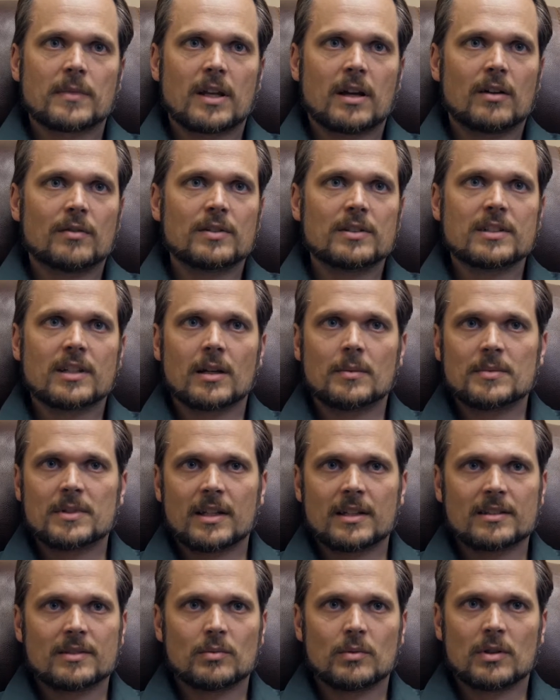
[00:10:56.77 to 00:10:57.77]
oftentimes
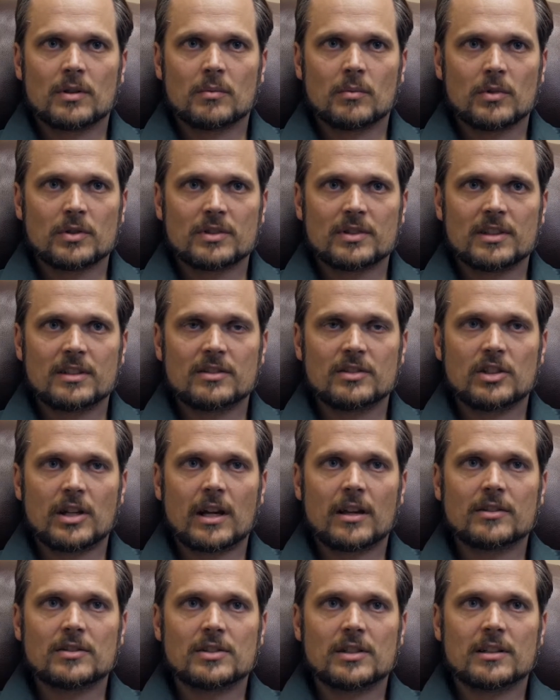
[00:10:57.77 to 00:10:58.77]
that's one of the most
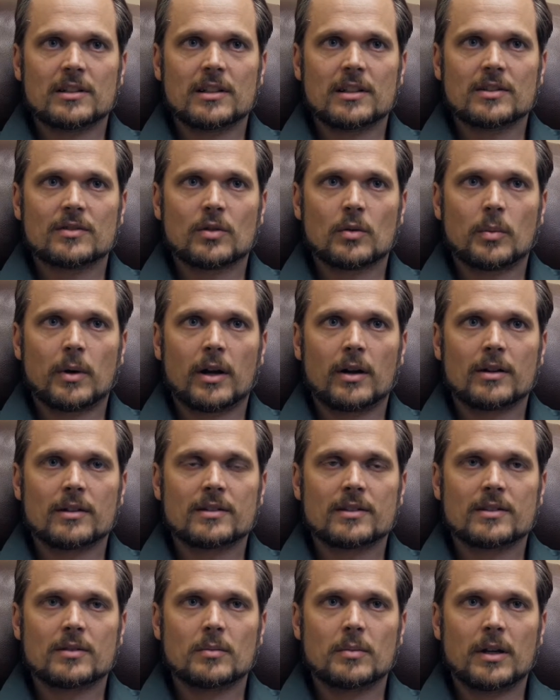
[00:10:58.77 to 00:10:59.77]
challenging things for
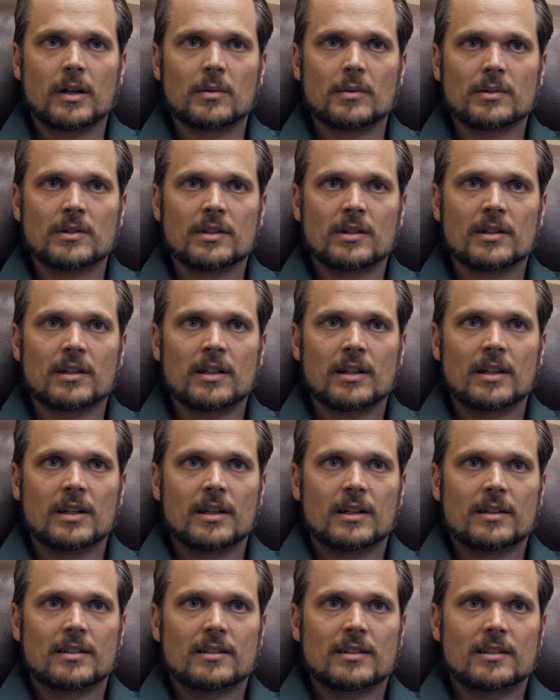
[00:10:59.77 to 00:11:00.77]
parents to be able to
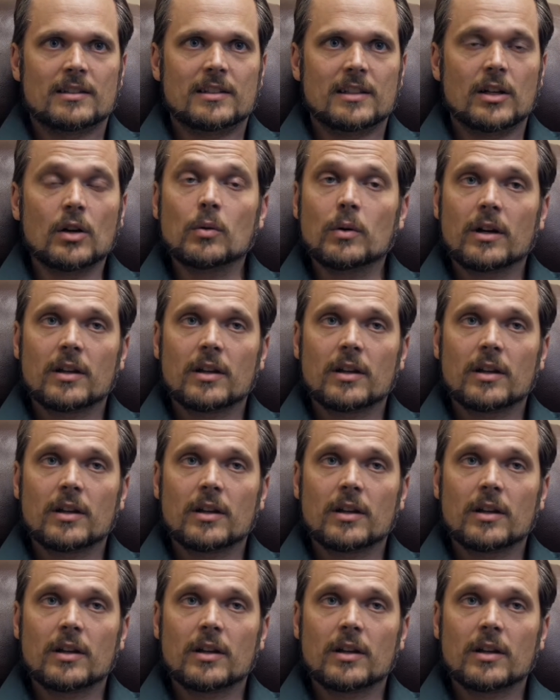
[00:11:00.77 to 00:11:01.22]
deal